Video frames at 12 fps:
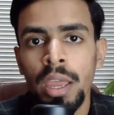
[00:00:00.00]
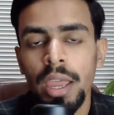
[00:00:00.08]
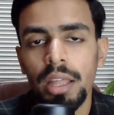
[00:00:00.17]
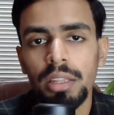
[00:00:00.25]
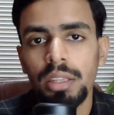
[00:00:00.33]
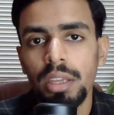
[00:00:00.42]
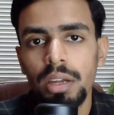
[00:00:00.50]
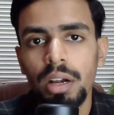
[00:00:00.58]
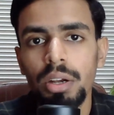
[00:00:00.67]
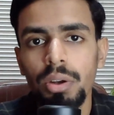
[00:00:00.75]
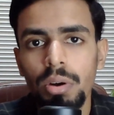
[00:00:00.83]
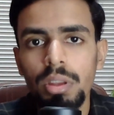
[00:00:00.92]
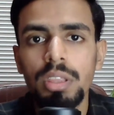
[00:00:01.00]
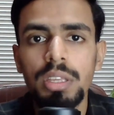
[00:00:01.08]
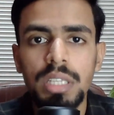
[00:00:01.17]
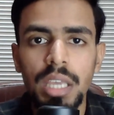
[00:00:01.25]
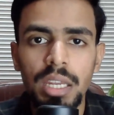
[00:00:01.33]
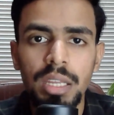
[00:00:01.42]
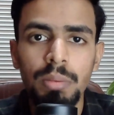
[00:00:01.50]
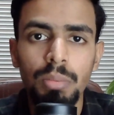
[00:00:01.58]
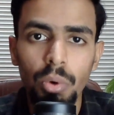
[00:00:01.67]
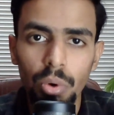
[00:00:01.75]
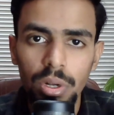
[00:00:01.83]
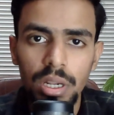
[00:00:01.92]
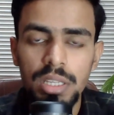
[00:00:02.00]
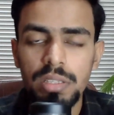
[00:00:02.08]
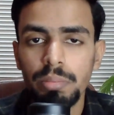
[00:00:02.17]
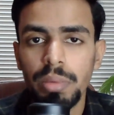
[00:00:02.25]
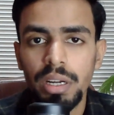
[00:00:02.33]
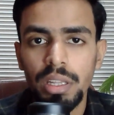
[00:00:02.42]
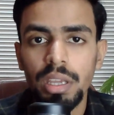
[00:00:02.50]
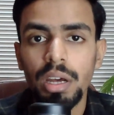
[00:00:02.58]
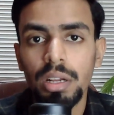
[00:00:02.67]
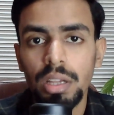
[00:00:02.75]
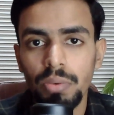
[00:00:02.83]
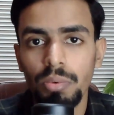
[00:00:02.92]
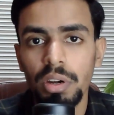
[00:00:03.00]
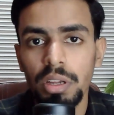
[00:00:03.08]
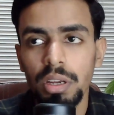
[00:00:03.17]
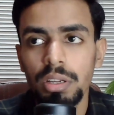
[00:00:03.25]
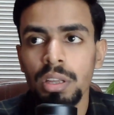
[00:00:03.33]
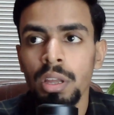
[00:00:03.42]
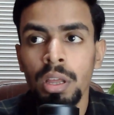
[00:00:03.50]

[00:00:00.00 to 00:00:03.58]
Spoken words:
and they are not just getting more clicks but they are converting it.